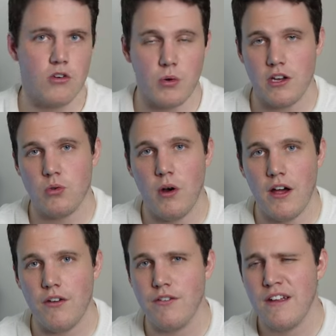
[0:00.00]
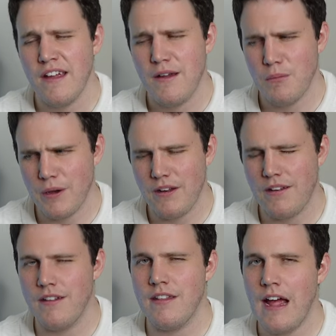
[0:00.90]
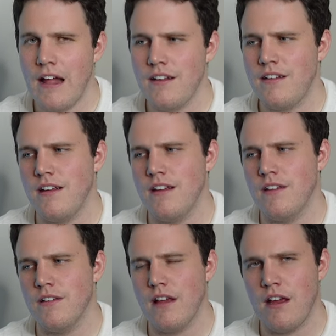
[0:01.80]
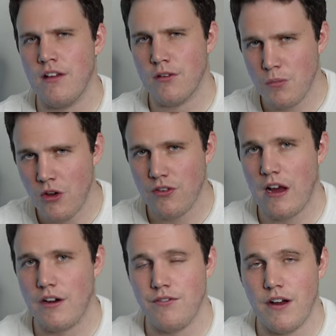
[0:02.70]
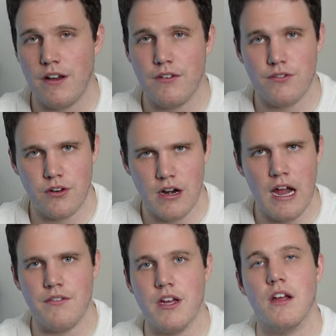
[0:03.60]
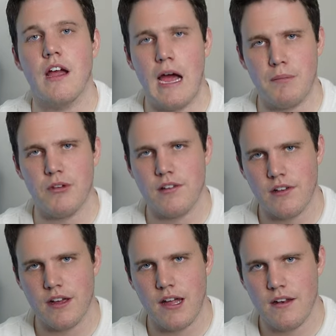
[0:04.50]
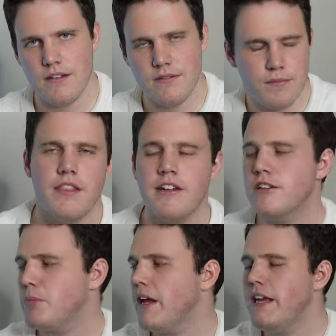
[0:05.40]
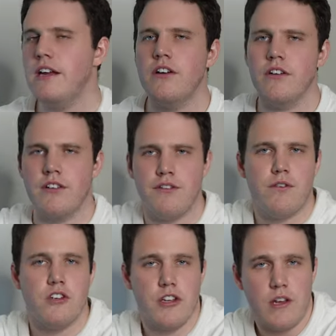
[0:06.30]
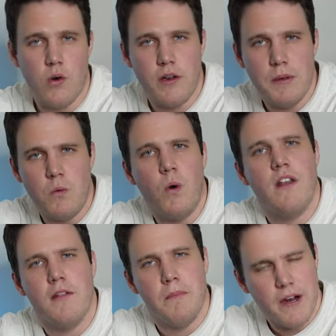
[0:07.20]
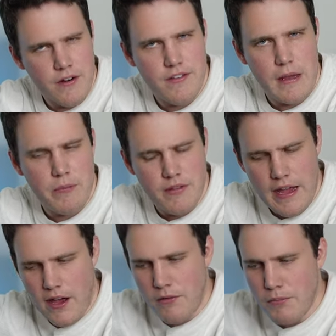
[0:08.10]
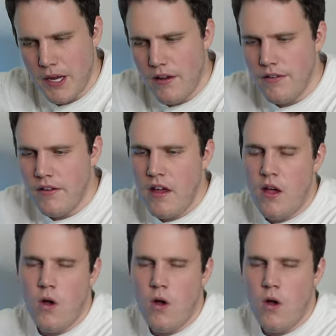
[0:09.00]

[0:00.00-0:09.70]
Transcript: in 2012. But that is a small sacrifice for having Apple Silicon. The display here is unfortunately going to be one of the bigger steps down because